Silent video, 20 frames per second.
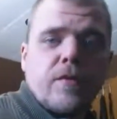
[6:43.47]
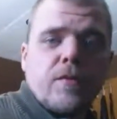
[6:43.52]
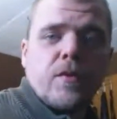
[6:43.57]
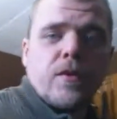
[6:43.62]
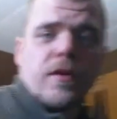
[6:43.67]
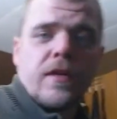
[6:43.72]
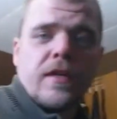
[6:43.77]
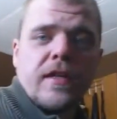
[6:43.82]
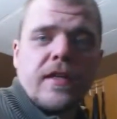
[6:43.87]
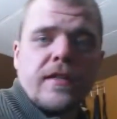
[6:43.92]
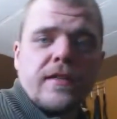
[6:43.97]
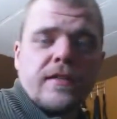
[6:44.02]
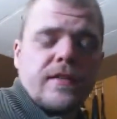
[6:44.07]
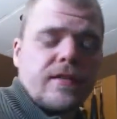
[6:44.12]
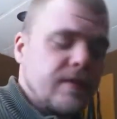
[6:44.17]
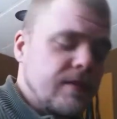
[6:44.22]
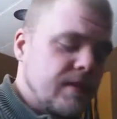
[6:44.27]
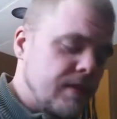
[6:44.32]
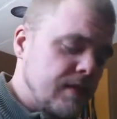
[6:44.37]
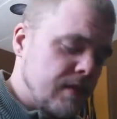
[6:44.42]
a few more
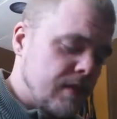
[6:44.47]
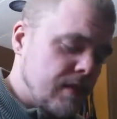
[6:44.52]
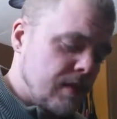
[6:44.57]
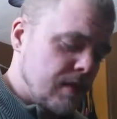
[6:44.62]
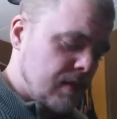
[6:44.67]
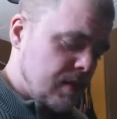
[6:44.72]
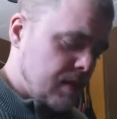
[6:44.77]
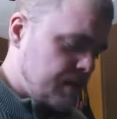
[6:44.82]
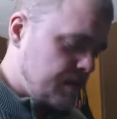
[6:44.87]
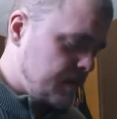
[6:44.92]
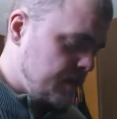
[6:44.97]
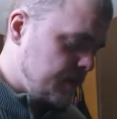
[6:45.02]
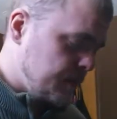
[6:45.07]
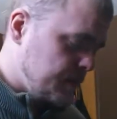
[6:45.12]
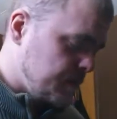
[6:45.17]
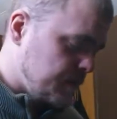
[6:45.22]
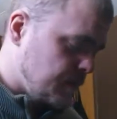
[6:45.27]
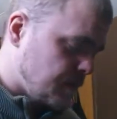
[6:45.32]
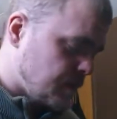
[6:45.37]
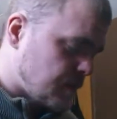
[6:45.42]
days. In
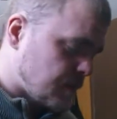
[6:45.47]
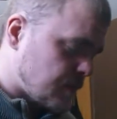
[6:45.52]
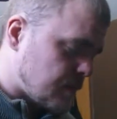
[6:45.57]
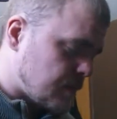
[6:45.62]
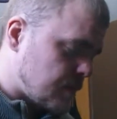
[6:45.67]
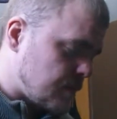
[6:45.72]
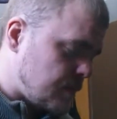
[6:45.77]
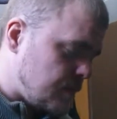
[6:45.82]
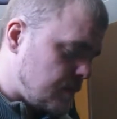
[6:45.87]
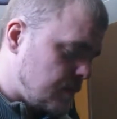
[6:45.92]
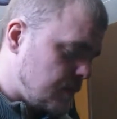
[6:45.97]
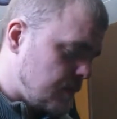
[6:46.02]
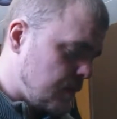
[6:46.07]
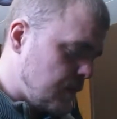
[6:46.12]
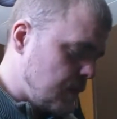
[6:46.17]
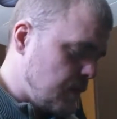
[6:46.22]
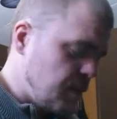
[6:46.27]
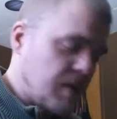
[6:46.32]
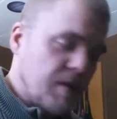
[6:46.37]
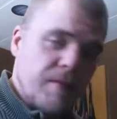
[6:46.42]

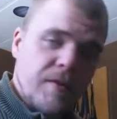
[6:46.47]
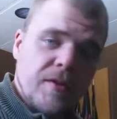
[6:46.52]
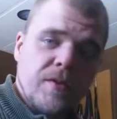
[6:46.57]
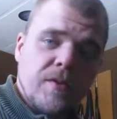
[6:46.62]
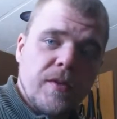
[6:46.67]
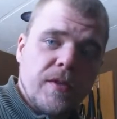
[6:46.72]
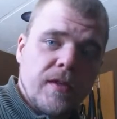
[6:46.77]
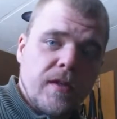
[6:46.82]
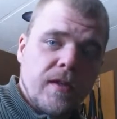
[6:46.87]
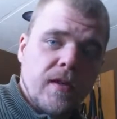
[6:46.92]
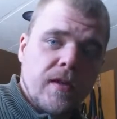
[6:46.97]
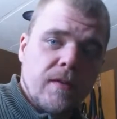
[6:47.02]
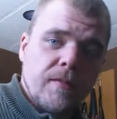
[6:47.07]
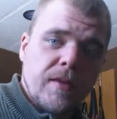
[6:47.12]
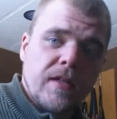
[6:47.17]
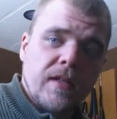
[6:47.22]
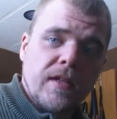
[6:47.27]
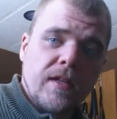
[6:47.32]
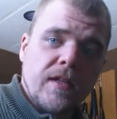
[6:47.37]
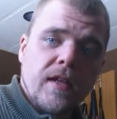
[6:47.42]
between there, I'll
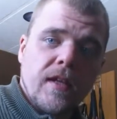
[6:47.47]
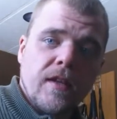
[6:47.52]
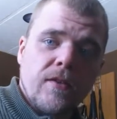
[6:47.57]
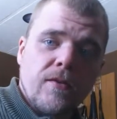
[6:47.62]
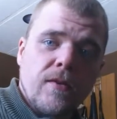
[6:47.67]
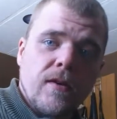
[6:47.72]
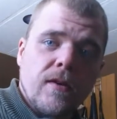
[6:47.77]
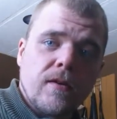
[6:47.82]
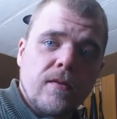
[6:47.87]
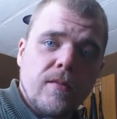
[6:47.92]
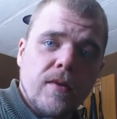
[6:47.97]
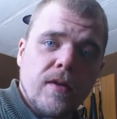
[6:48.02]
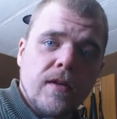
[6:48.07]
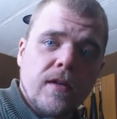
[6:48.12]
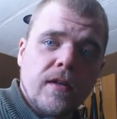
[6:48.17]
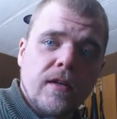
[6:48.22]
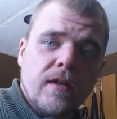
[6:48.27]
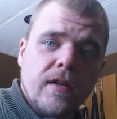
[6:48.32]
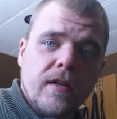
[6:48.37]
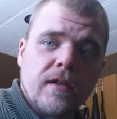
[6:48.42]
be cleaning that throttle
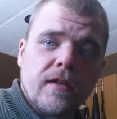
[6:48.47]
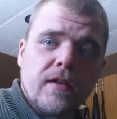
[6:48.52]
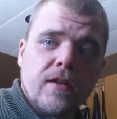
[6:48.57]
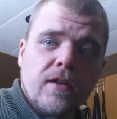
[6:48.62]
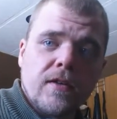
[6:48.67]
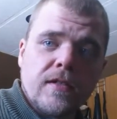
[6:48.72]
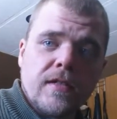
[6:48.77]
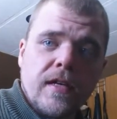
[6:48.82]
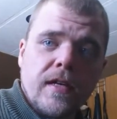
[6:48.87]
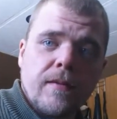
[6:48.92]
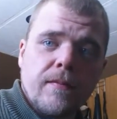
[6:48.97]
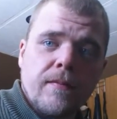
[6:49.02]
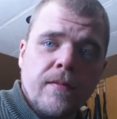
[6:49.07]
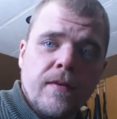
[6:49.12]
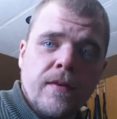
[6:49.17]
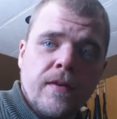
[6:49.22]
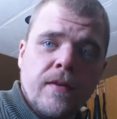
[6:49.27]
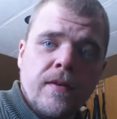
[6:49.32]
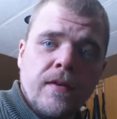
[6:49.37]
body and getting it on tape,